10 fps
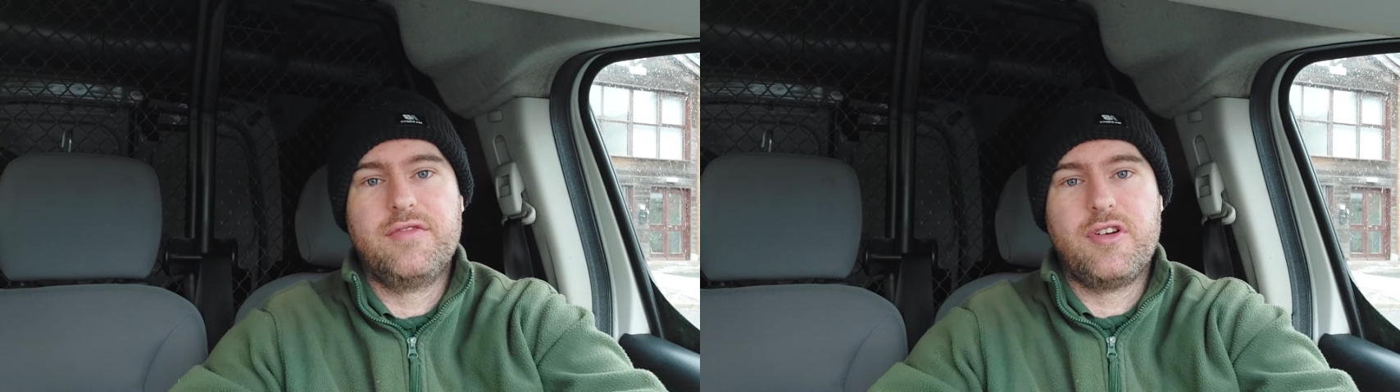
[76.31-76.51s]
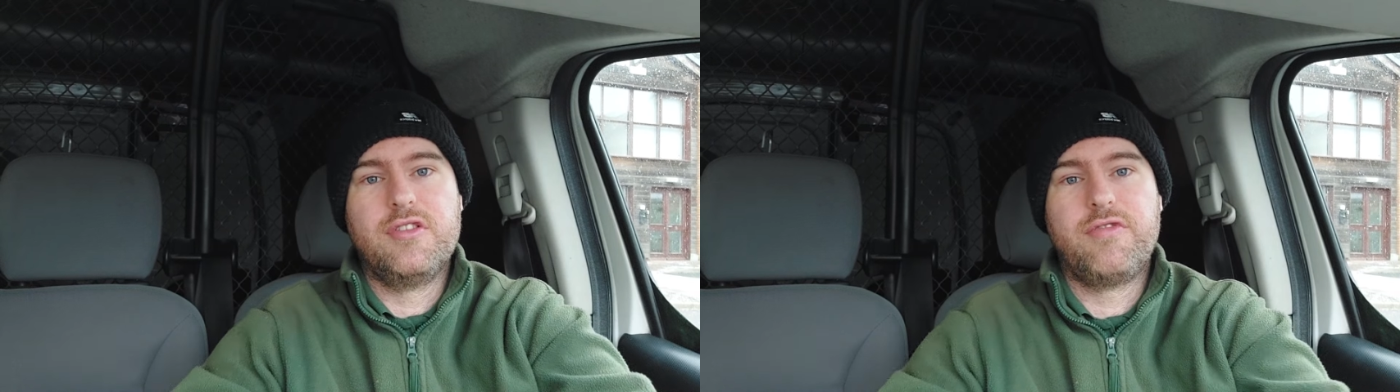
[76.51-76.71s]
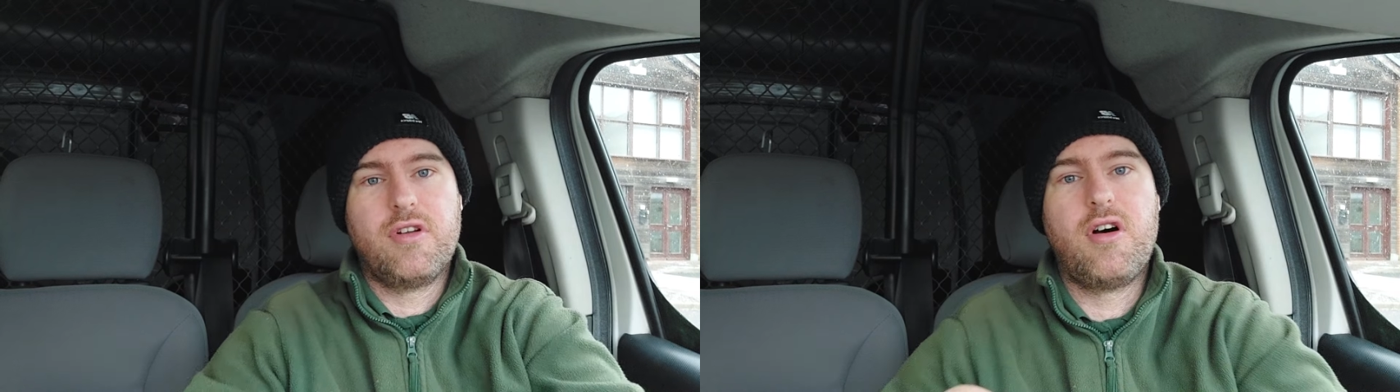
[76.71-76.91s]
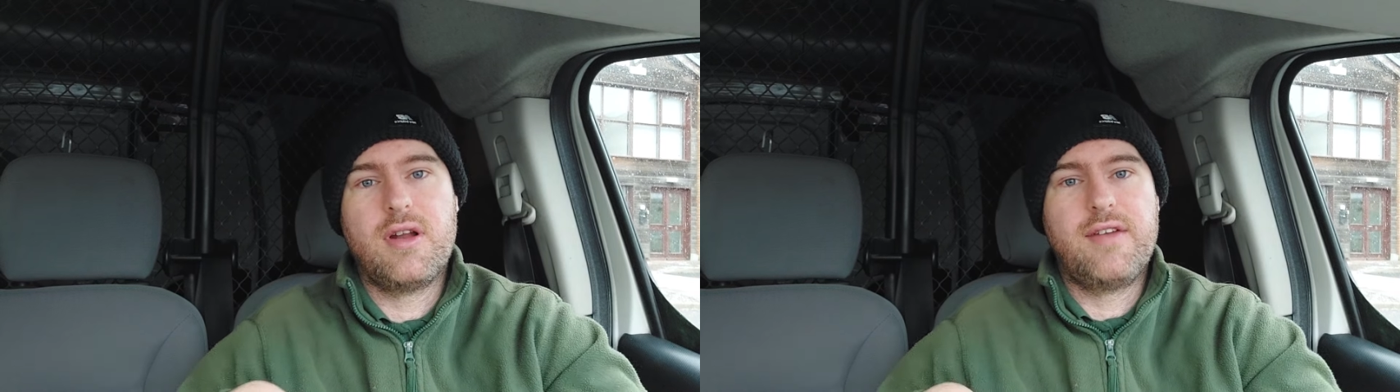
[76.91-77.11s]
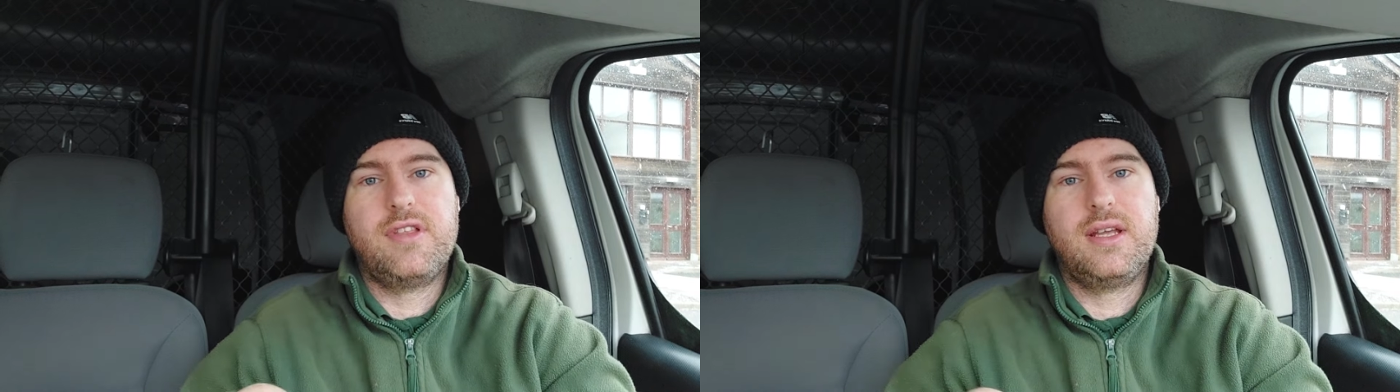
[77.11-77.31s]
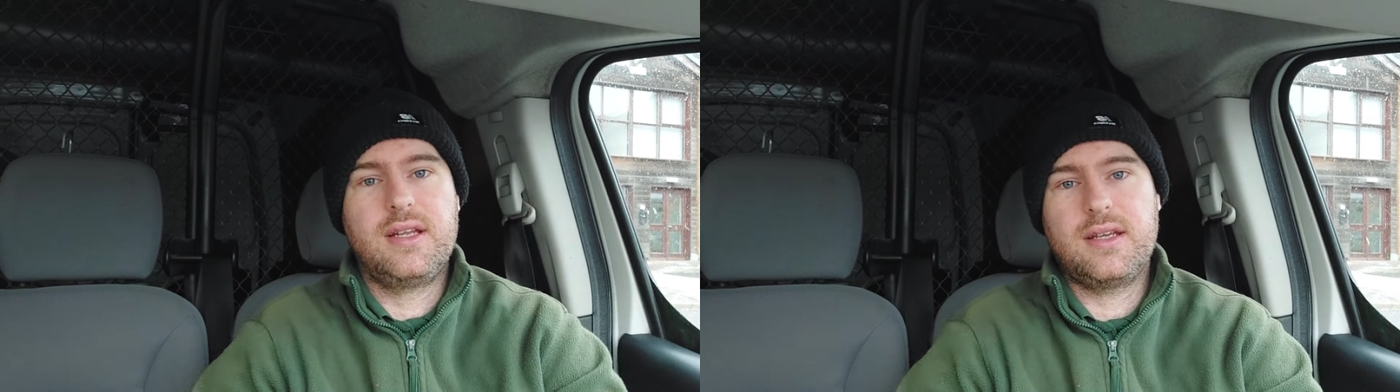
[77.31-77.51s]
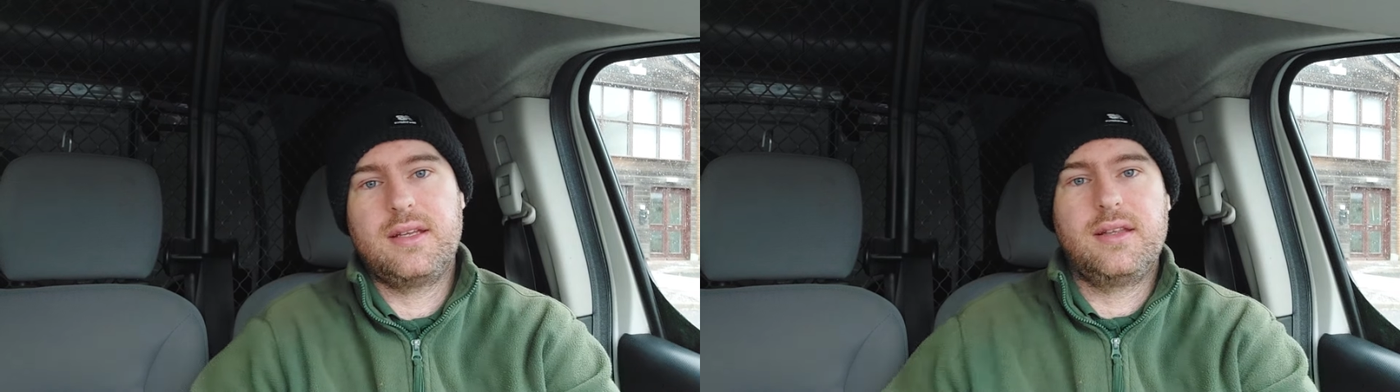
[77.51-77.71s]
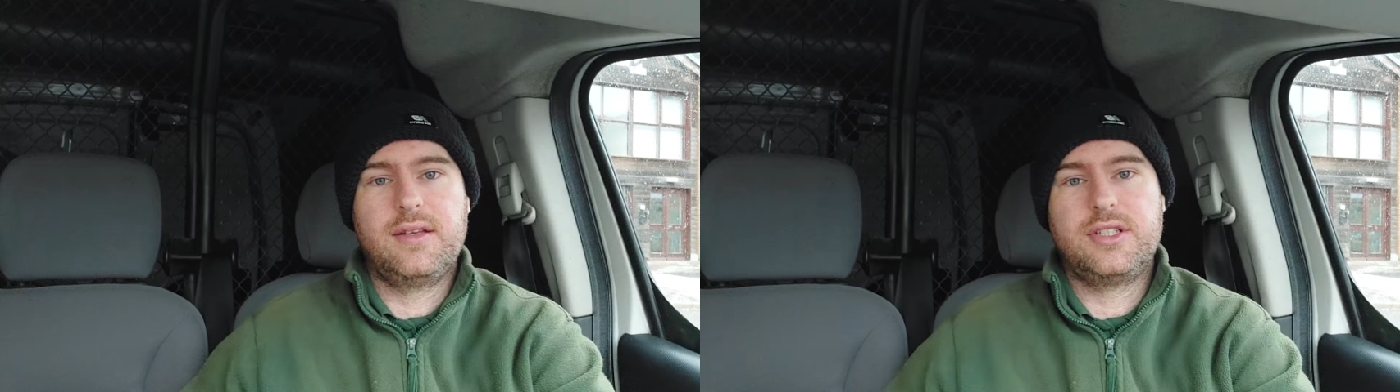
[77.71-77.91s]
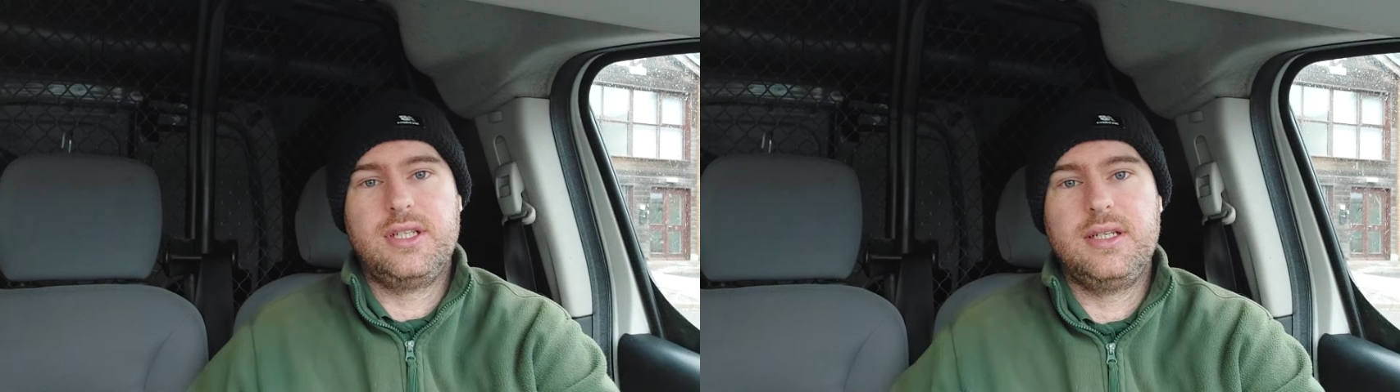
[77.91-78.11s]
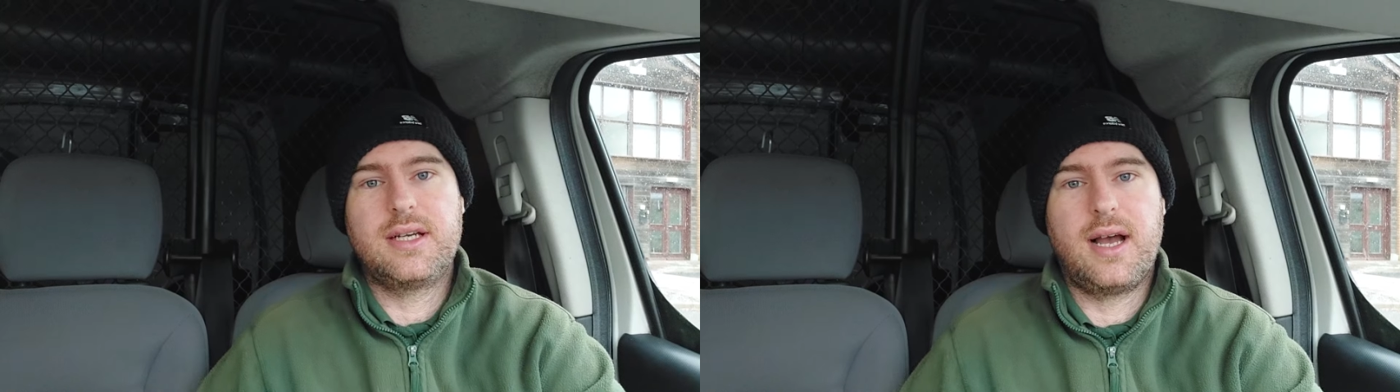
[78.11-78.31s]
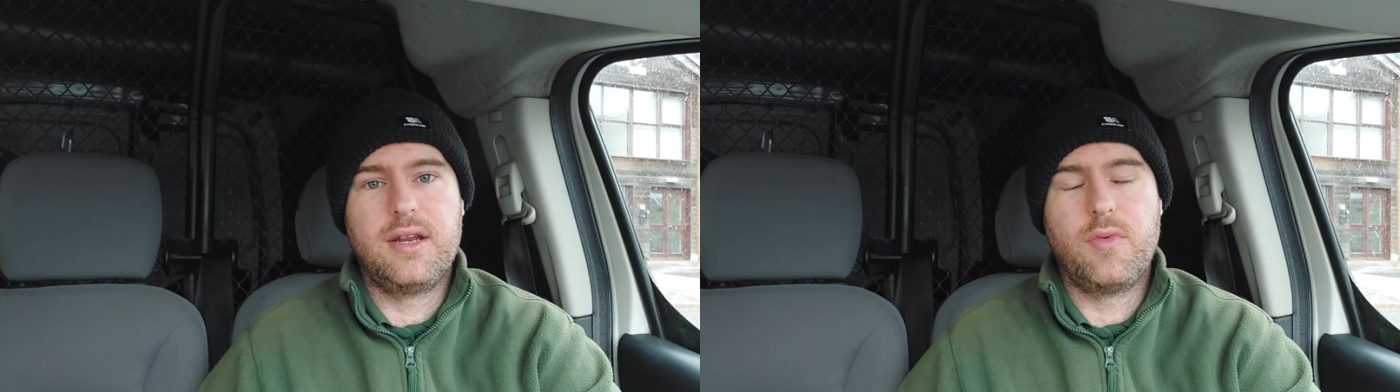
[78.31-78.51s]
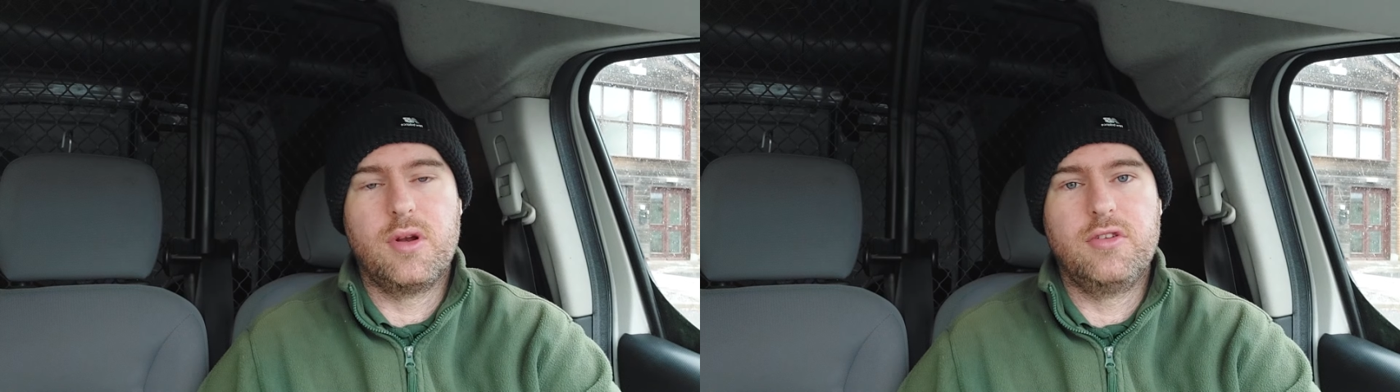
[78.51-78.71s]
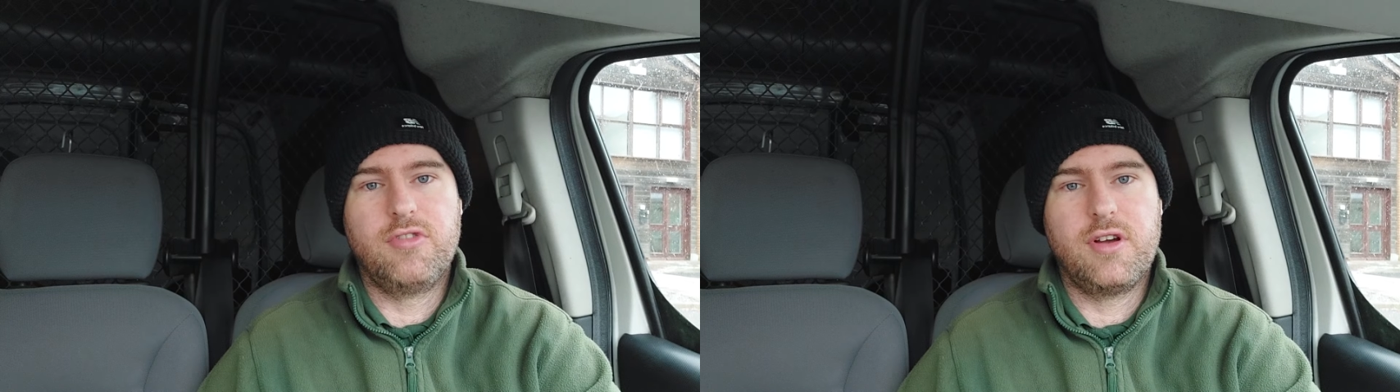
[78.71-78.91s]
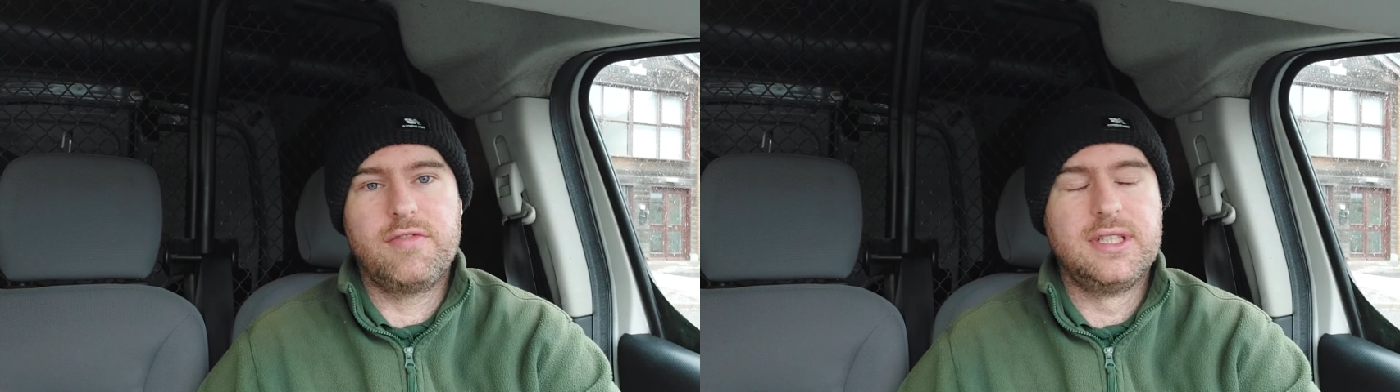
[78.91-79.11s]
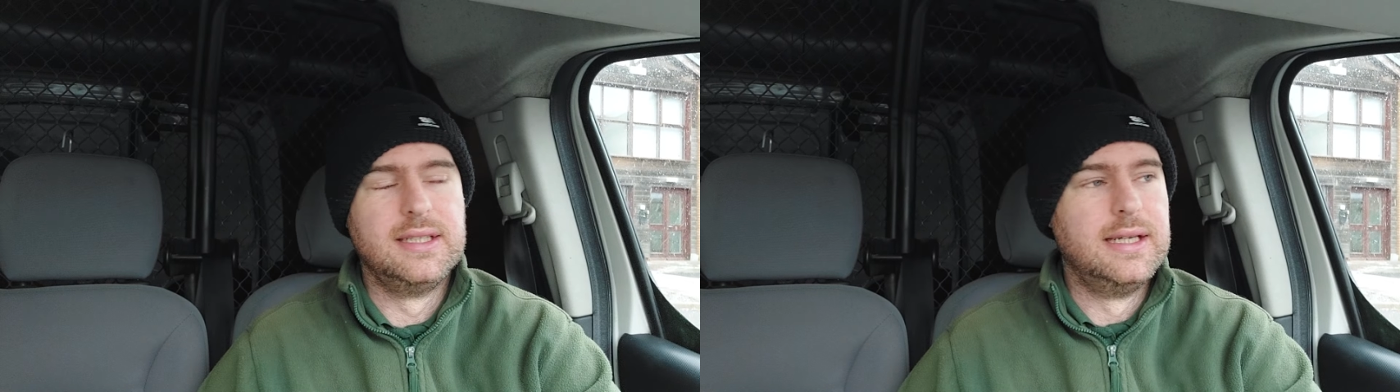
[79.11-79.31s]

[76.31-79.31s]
of on the floor and everything she kind of wanted rid of.